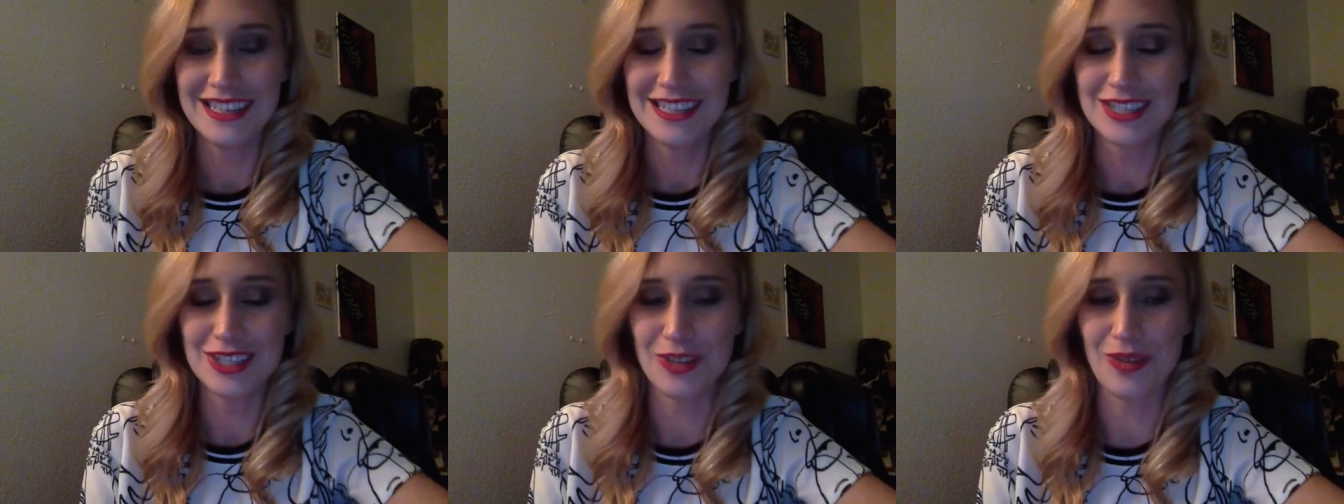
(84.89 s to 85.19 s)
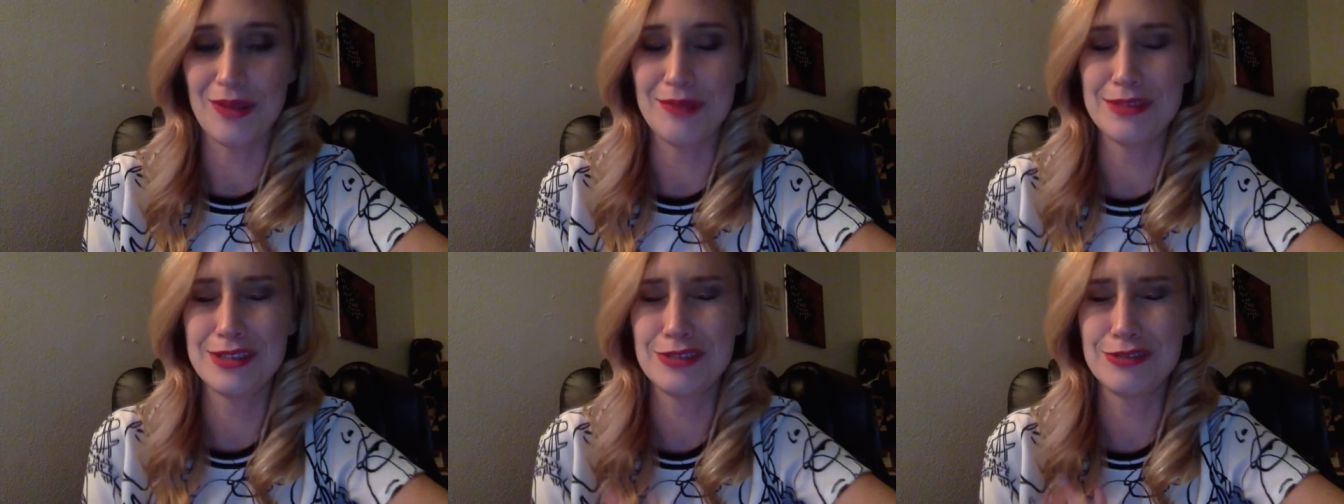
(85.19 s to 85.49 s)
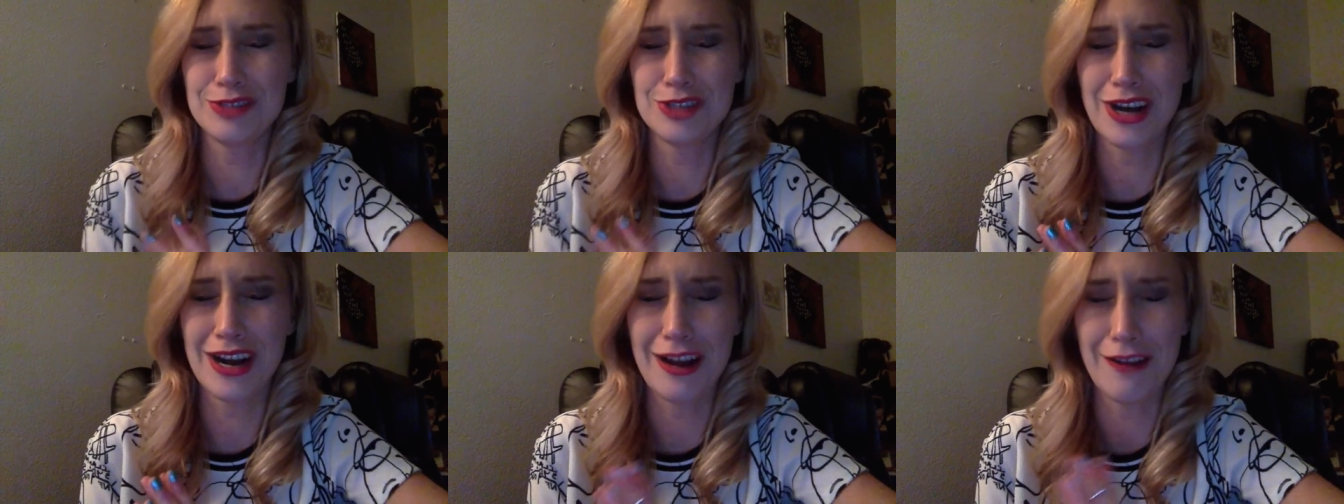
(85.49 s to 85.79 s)
So I'm
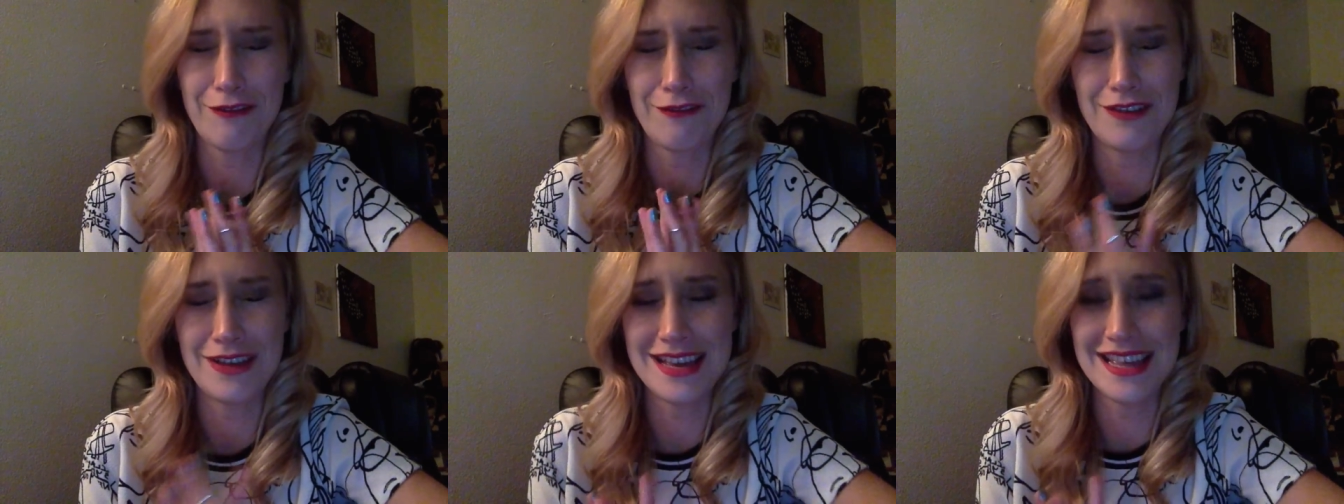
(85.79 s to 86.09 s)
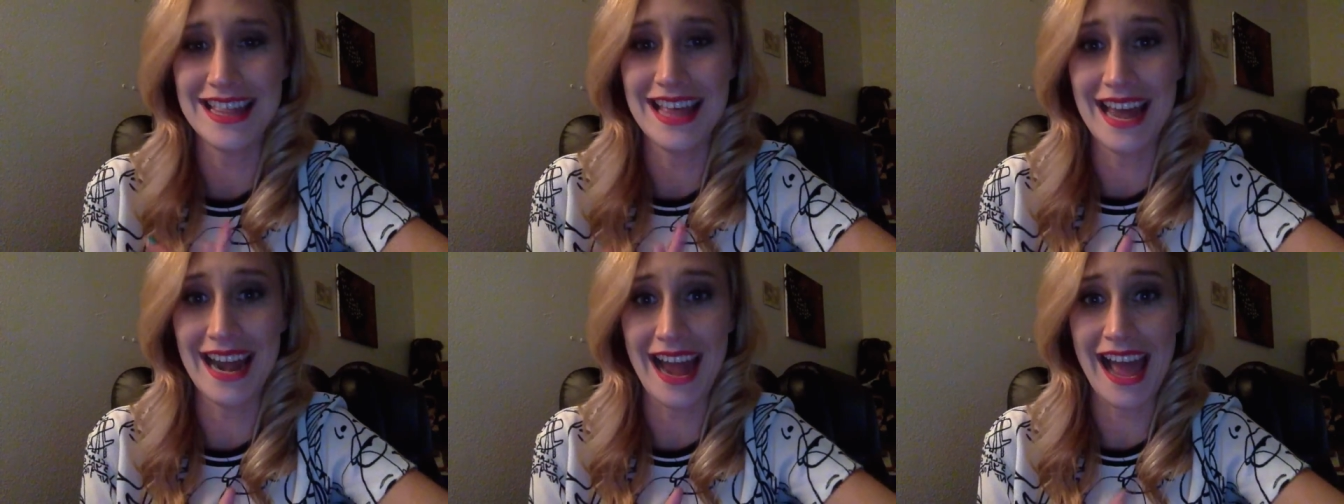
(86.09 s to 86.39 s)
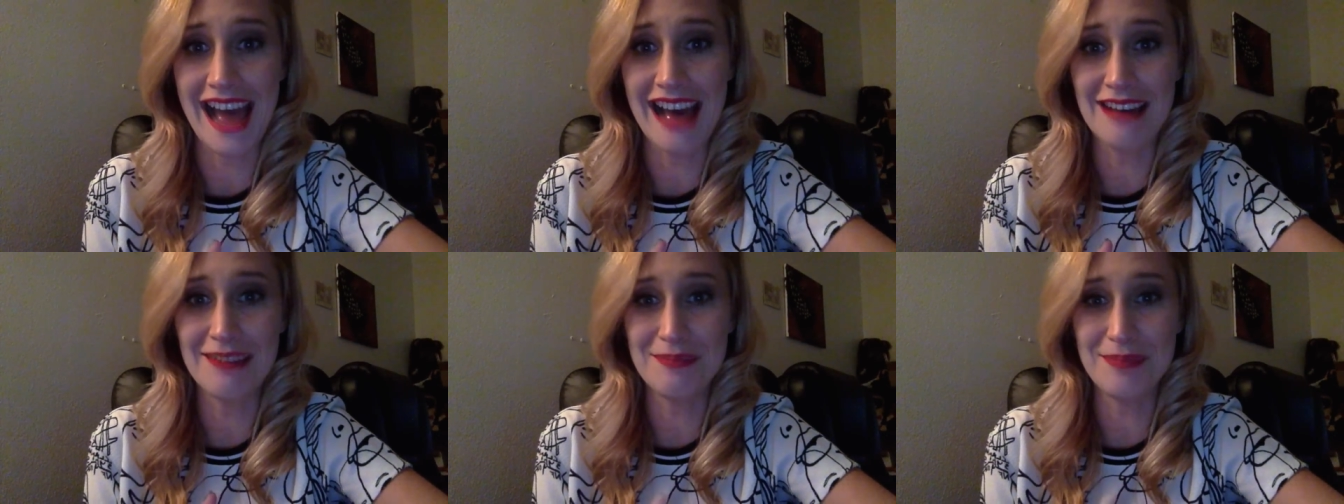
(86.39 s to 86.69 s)
still trying to figure that
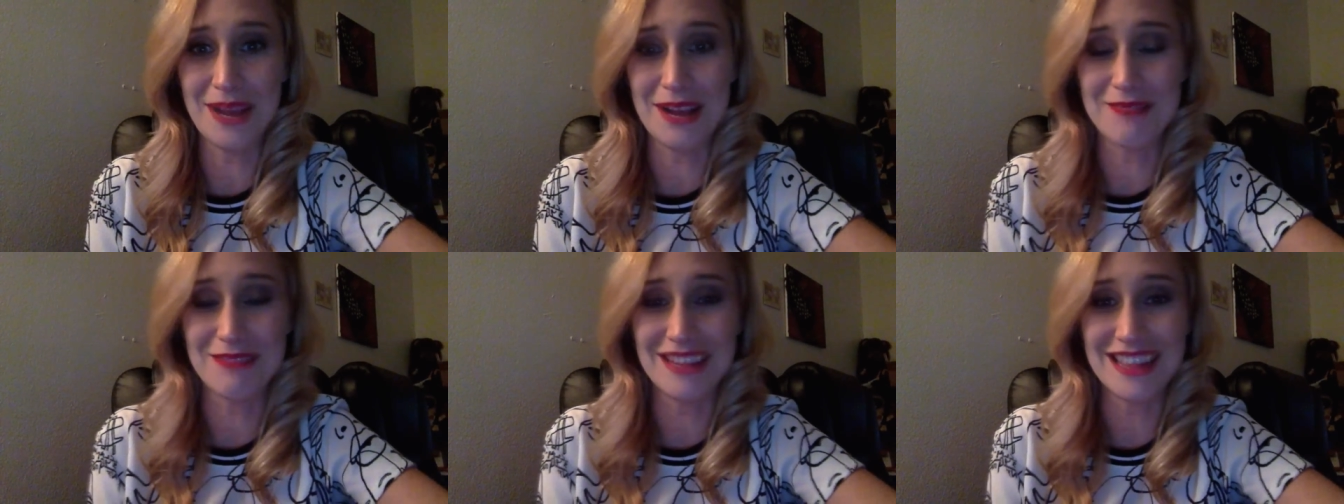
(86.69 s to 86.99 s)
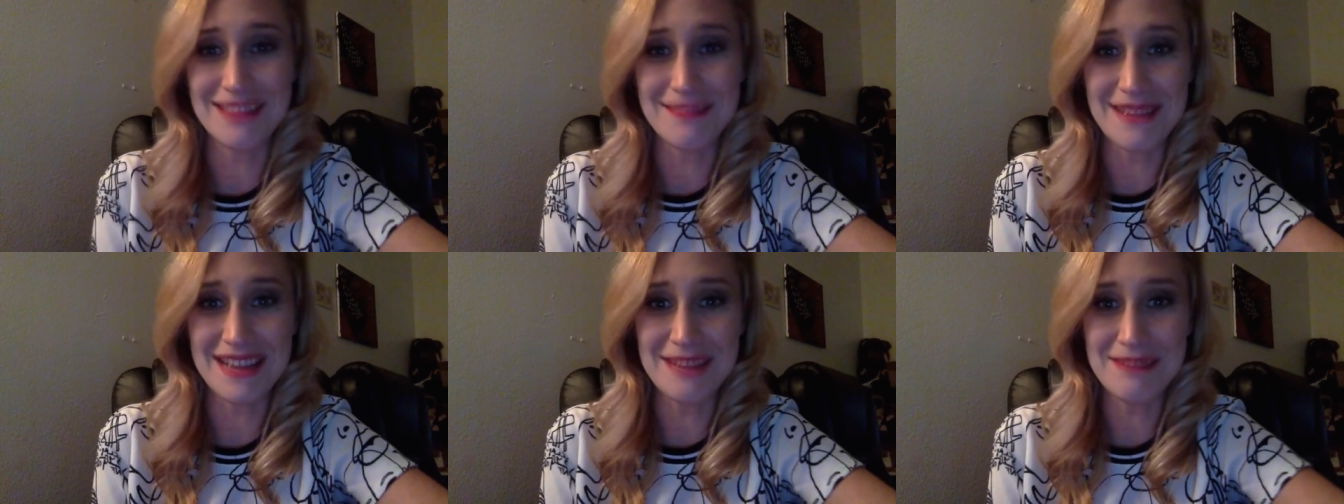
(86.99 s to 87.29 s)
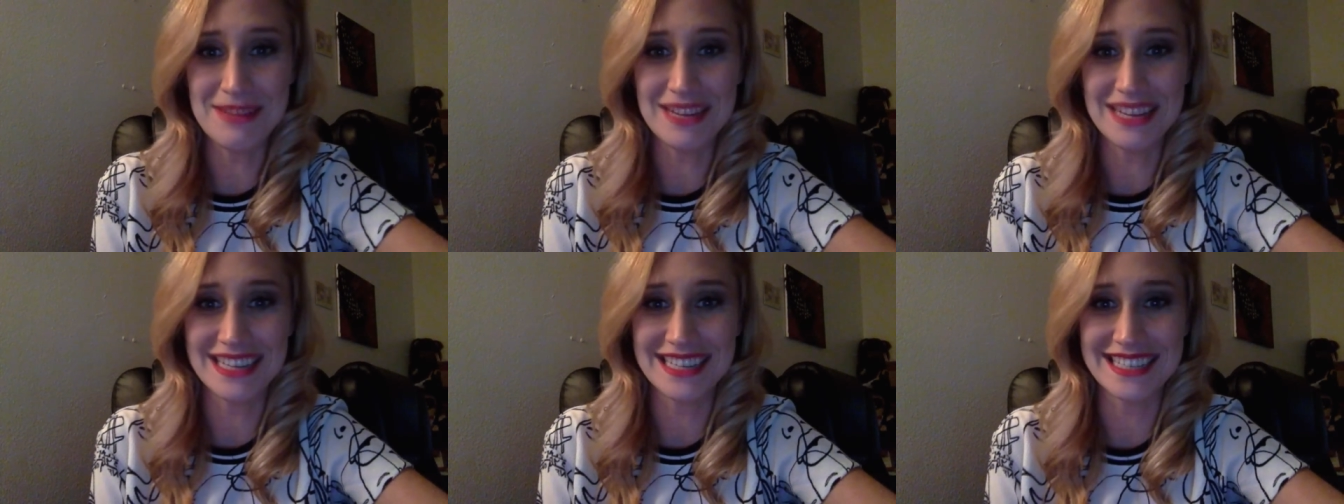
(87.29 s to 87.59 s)
out. Bear with me
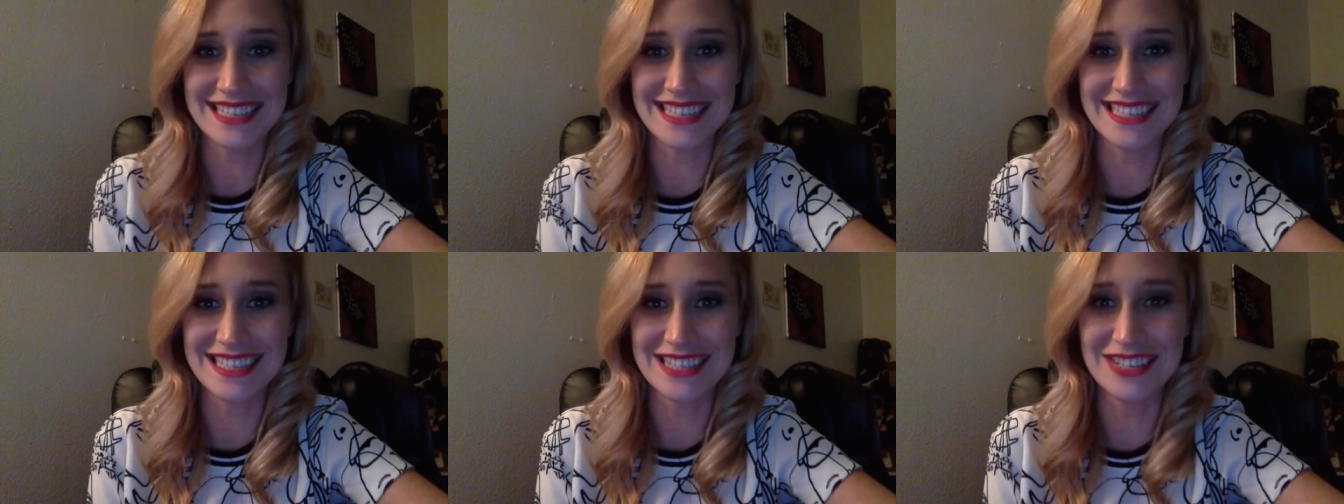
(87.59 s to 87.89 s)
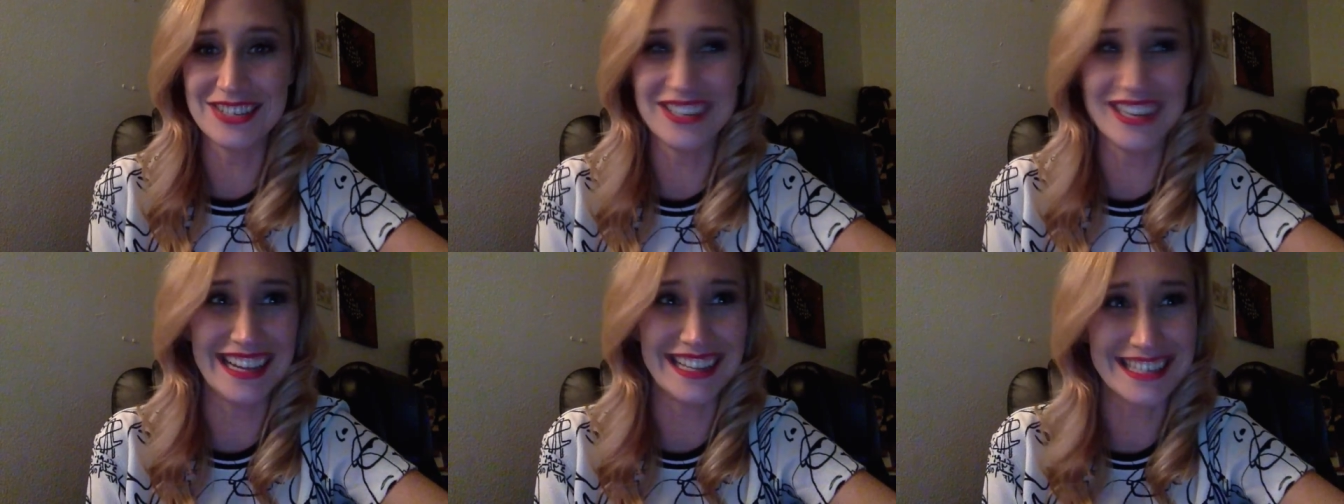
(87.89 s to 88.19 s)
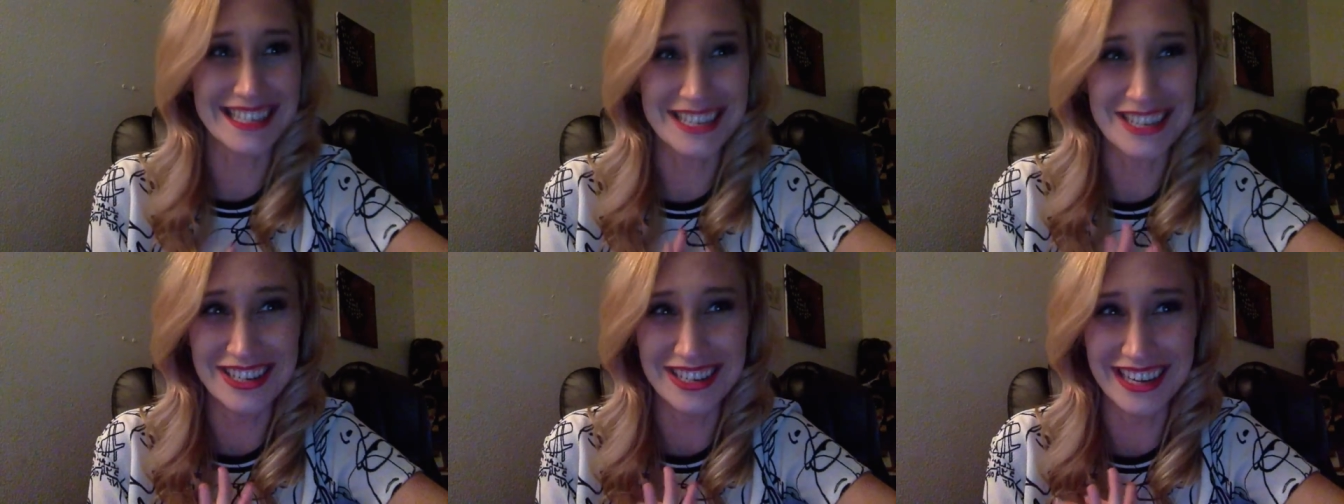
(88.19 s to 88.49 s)
because it's it's